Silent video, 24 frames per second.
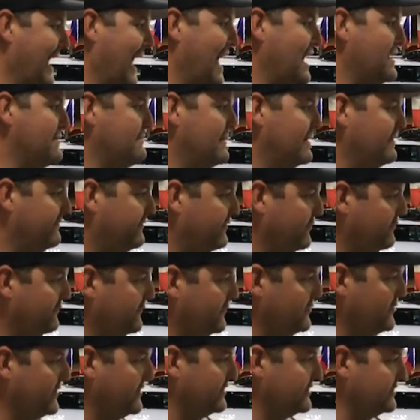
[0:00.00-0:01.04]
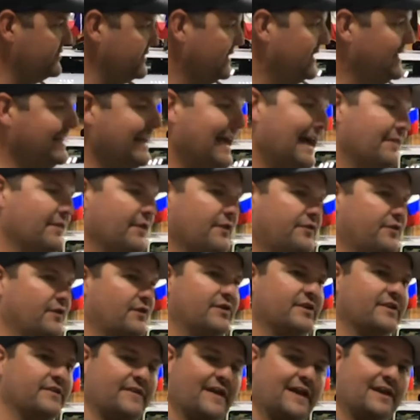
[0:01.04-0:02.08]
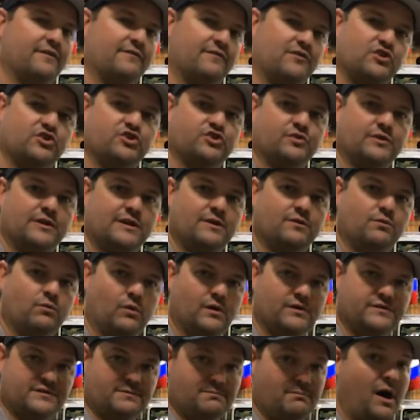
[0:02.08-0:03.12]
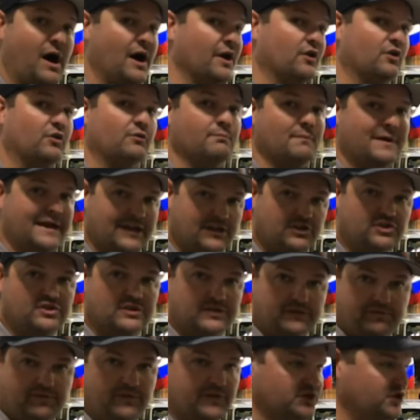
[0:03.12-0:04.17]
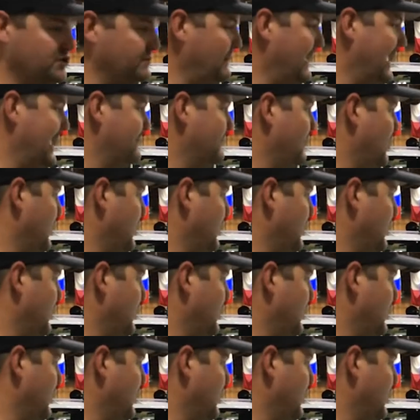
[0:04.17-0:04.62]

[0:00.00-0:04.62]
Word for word: hadn't been for a few years, and the thirtieth anniversary was a model made just for the Japan